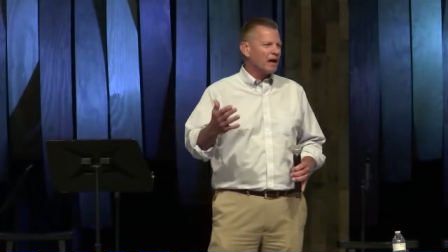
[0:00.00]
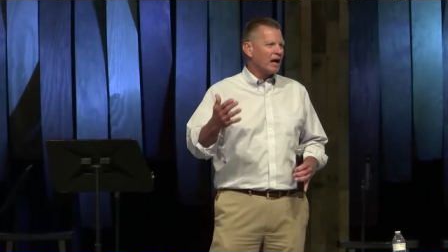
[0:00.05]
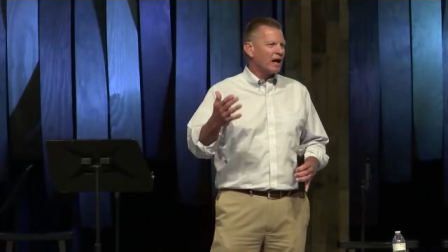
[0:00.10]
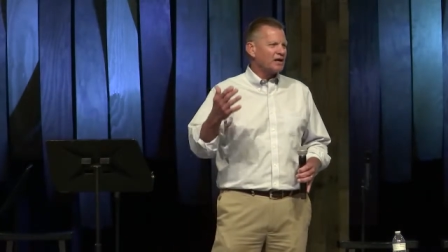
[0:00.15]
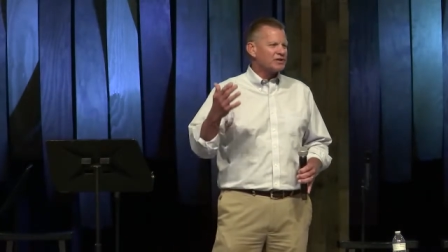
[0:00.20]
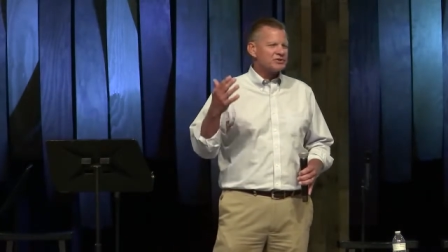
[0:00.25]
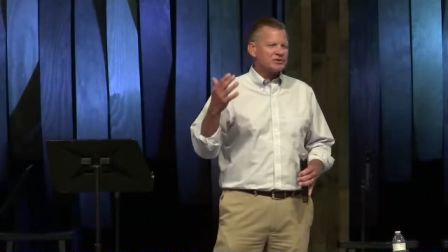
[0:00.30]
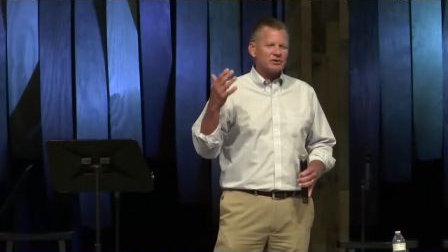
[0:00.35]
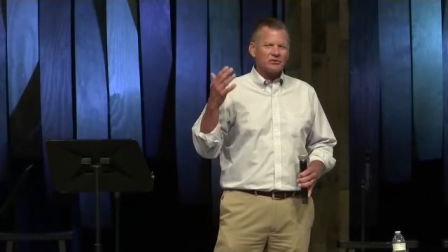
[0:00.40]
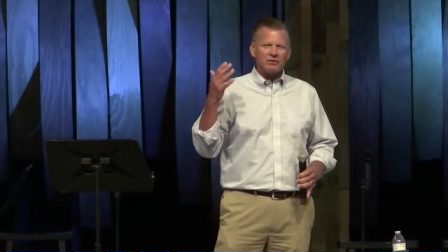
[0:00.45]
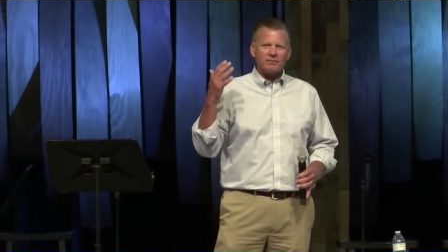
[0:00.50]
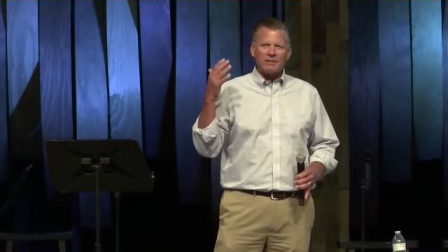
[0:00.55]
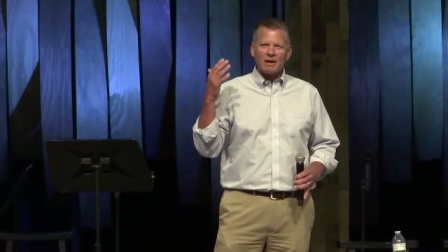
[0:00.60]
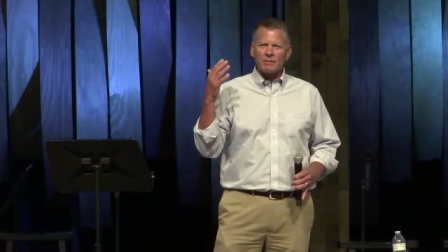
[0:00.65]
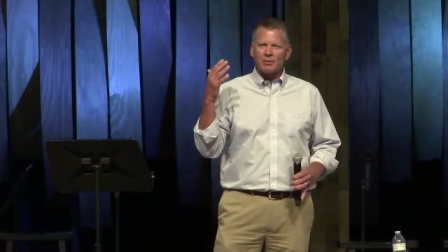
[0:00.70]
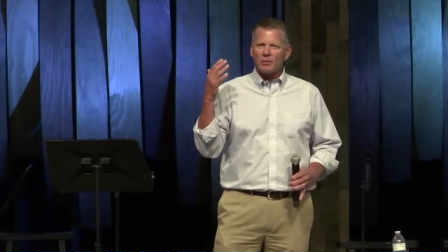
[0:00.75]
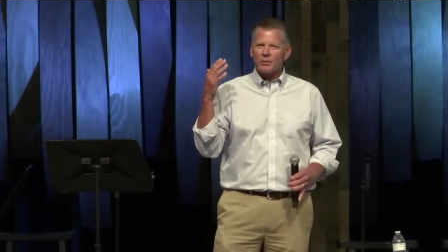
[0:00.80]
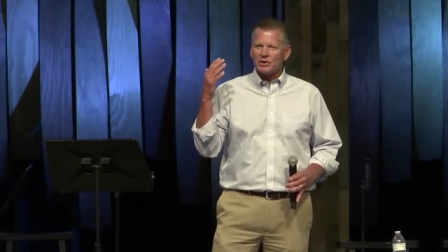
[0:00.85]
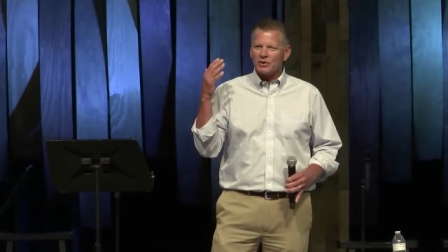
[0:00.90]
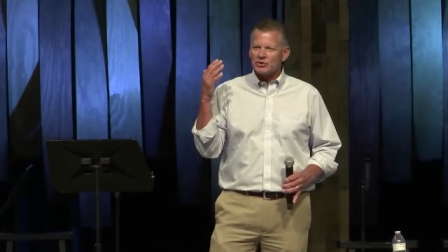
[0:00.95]

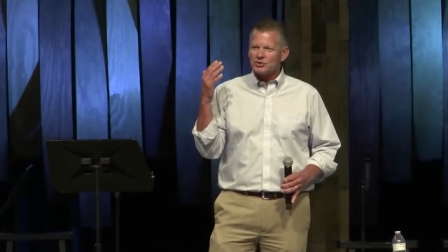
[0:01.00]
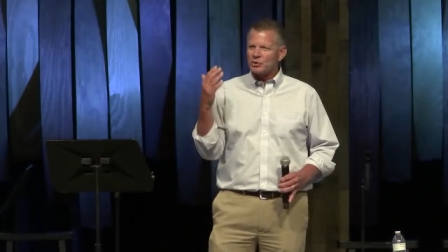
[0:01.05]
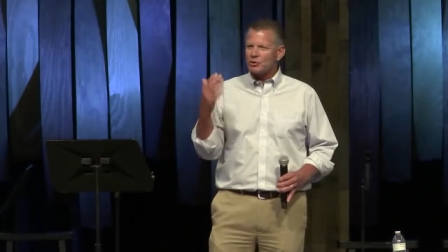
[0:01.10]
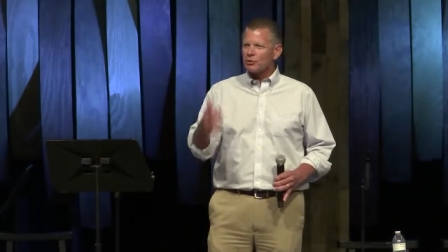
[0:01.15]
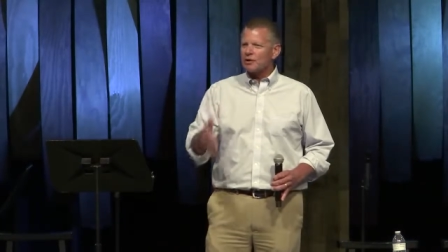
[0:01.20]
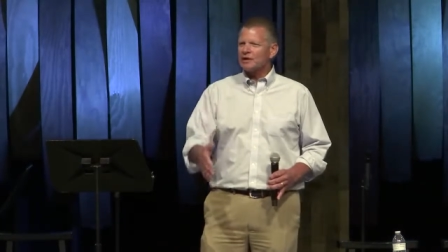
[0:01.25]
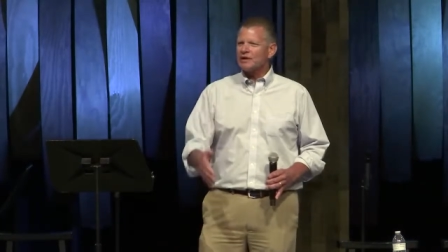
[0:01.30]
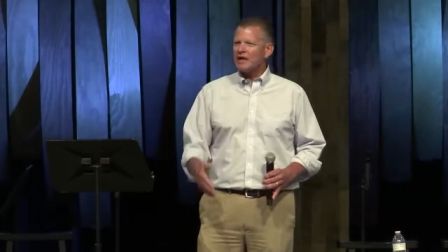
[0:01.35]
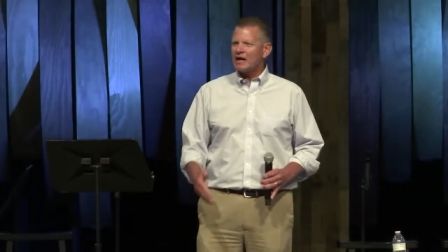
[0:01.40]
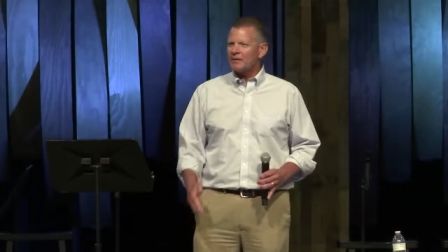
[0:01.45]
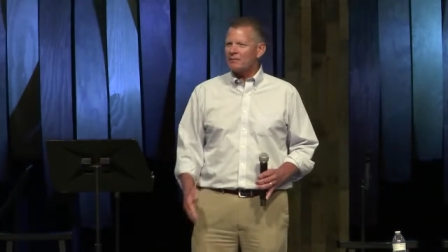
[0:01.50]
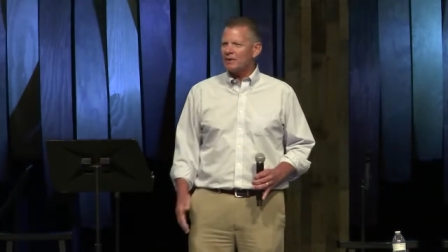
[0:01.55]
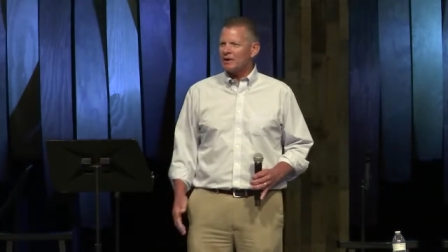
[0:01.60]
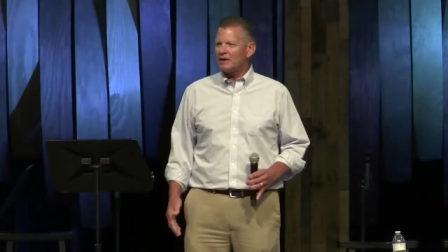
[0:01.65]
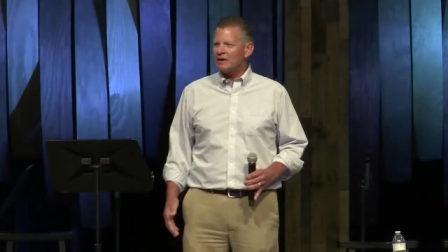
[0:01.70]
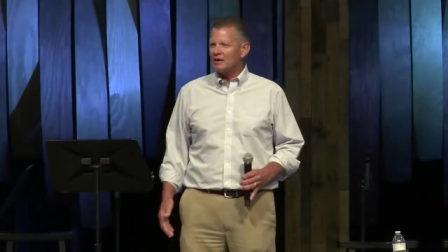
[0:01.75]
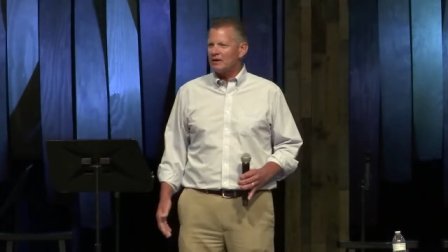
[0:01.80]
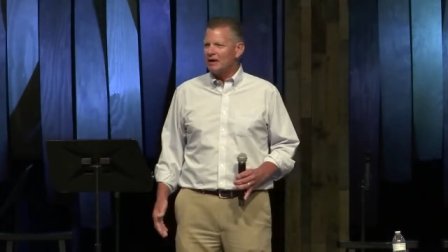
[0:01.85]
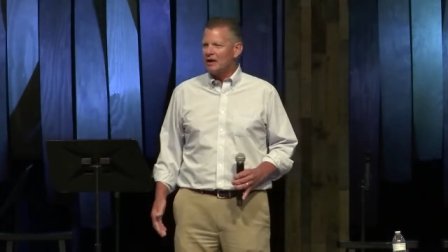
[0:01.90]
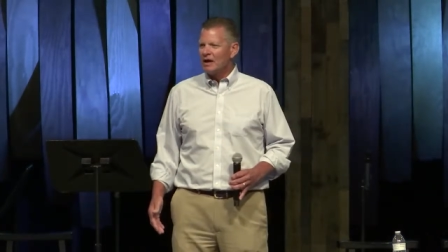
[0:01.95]
when the jury came
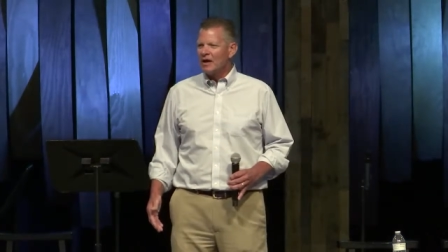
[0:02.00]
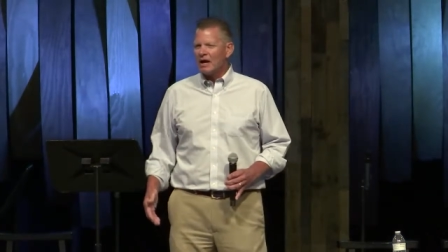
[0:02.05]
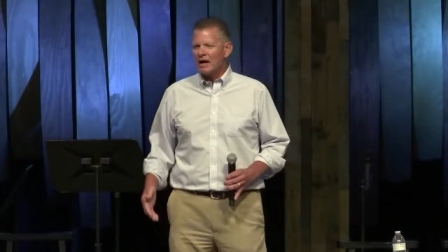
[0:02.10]
in,